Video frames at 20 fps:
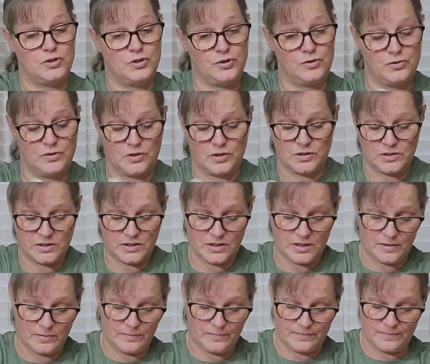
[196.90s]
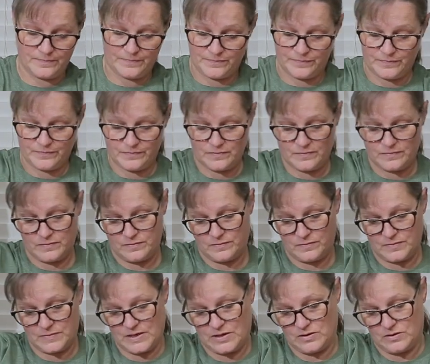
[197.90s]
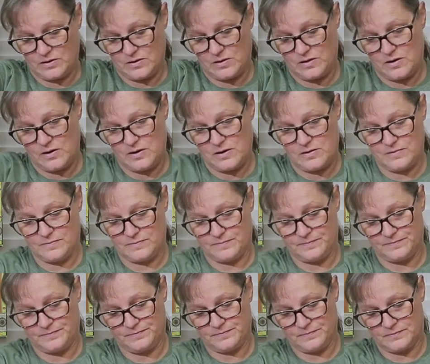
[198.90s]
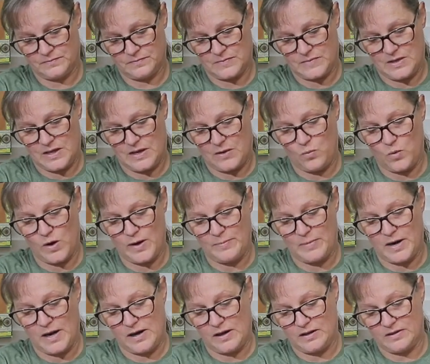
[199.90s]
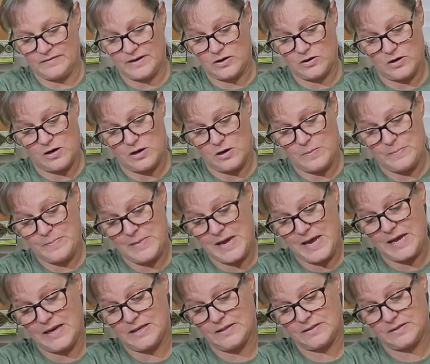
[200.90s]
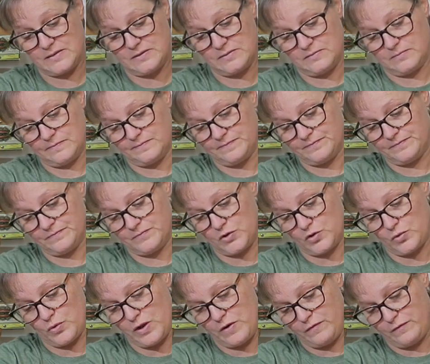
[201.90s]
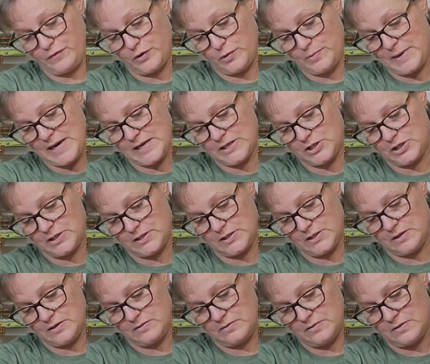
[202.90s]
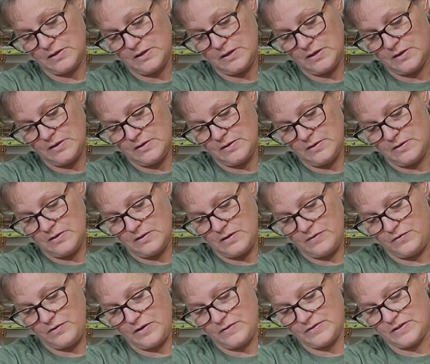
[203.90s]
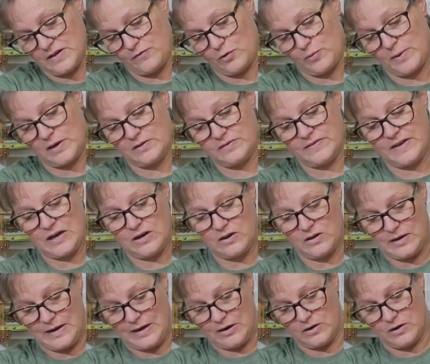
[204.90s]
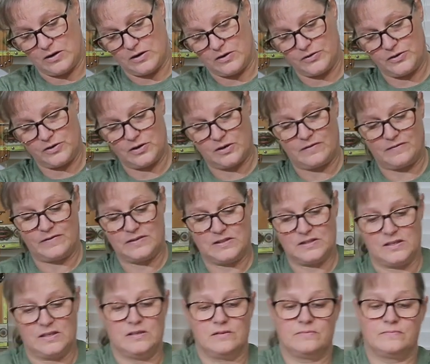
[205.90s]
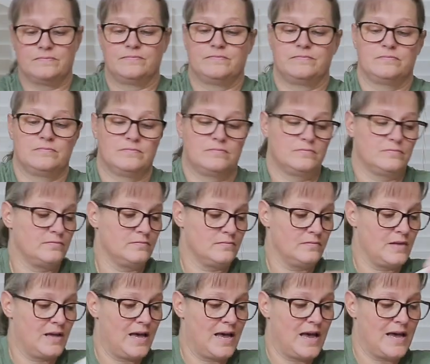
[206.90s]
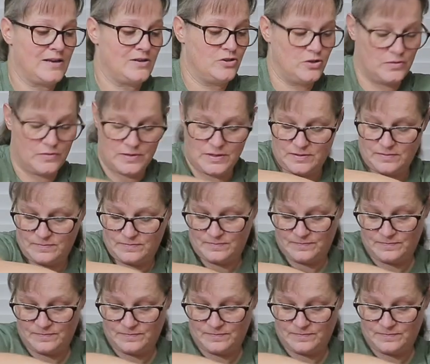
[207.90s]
two thirds cup alcohol and one bottle of alcohol makes three full batches and if you have several bottles of alcohol you can obviously add to it.